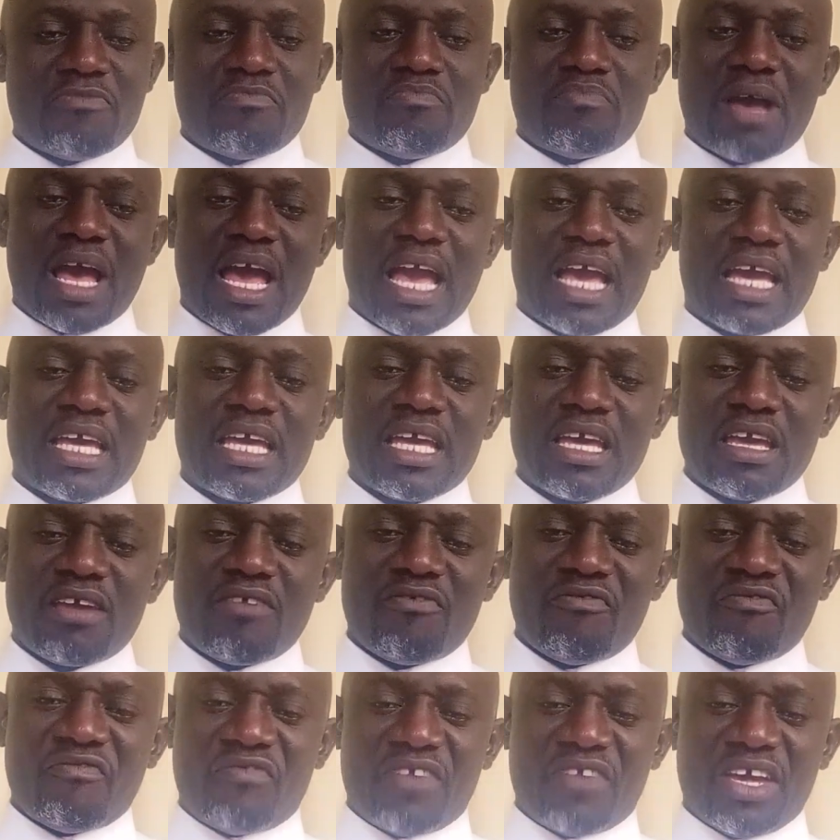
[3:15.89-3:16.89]
by
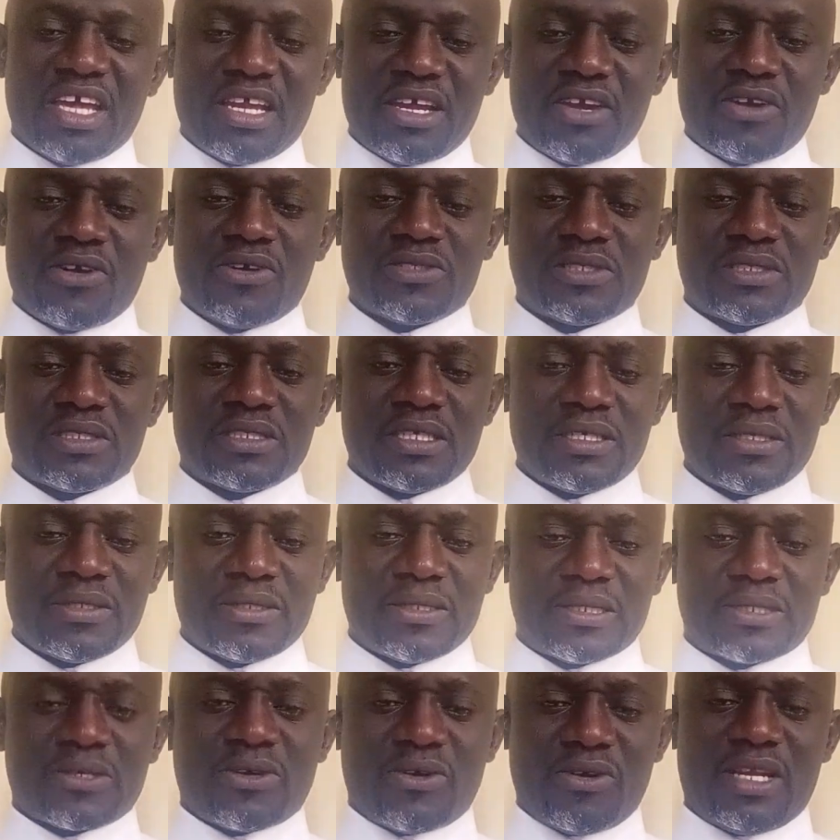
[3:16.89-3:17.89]
various
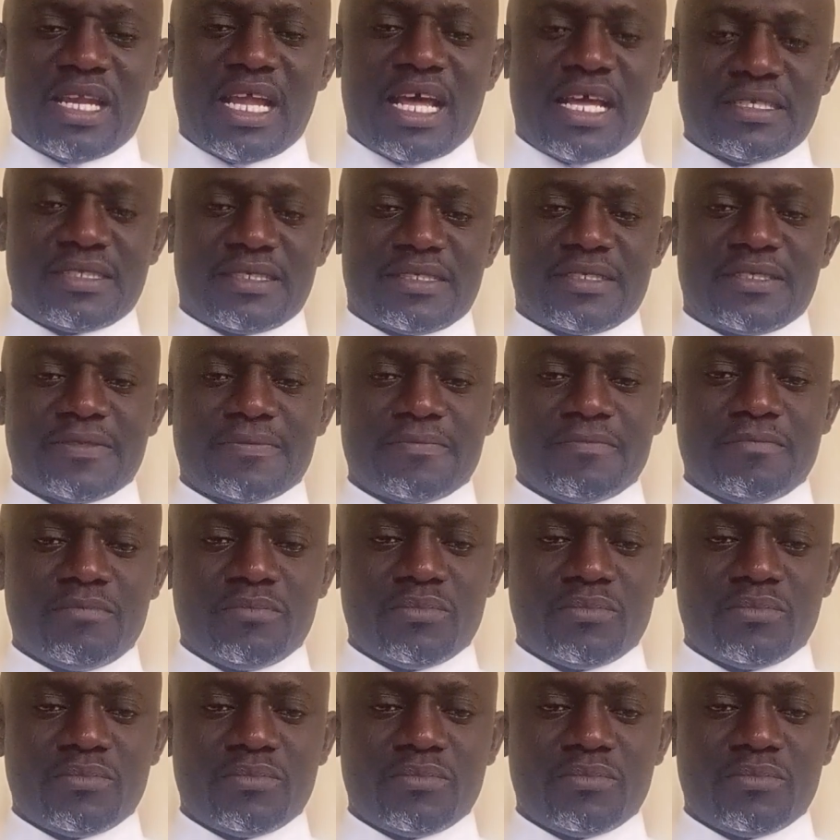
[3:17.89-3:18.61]
scholars.